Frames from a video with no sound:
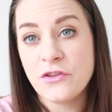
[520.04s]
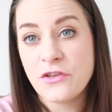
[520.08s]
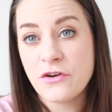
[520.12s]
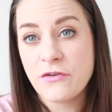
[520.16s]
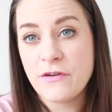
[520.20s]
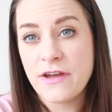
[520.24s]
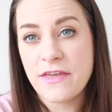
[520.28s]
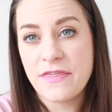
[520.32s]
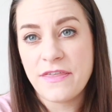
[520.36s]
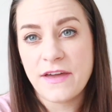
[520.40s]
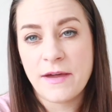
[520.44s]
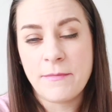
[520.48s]
Another
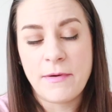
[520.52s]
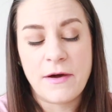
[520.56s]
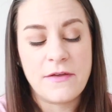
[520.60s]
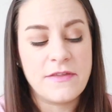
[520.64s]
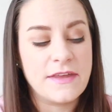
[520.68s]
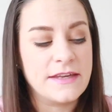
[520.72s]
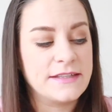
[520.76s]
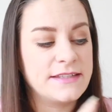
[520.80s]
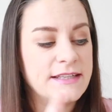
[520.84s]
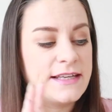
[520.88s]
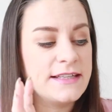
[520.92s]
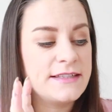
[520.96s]
great thing
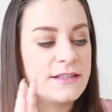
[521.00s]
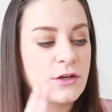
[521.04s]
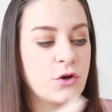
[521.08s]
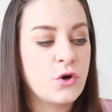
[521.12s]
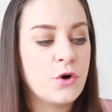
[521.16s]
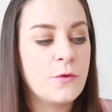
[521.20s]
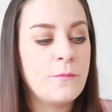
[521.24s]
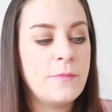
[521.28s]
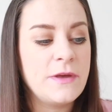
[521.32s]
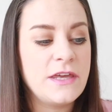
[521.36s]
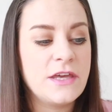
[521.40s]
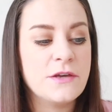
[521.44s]
about this is it
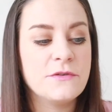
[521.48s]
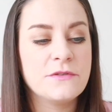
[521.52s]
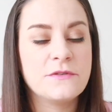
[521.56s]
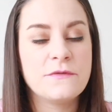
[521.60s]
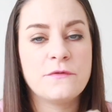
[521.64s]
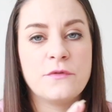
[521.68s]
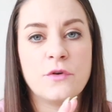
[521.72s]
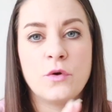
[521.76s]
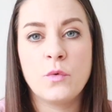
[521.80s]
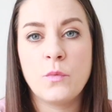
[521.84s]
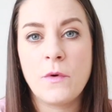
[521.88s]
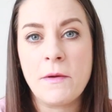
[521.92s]
could be used for